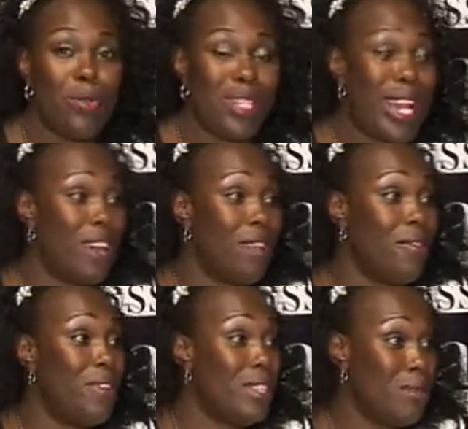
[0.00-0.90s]
was lack of
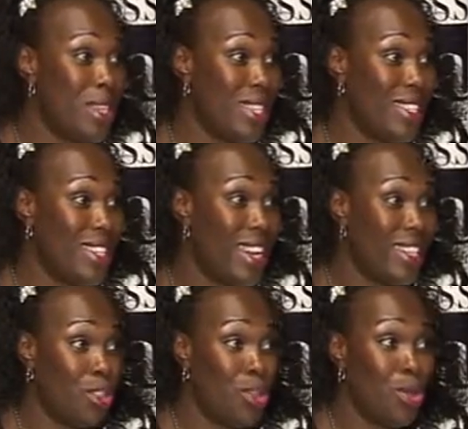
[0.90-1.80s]
vitamins and
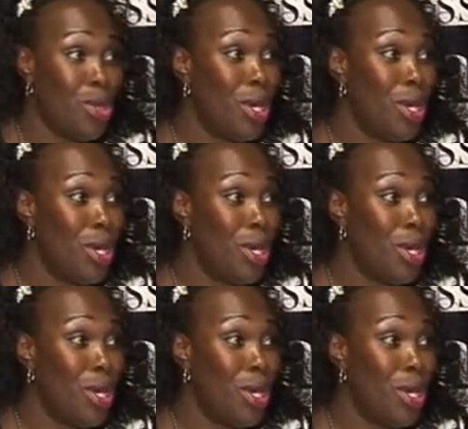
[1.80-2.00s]
led to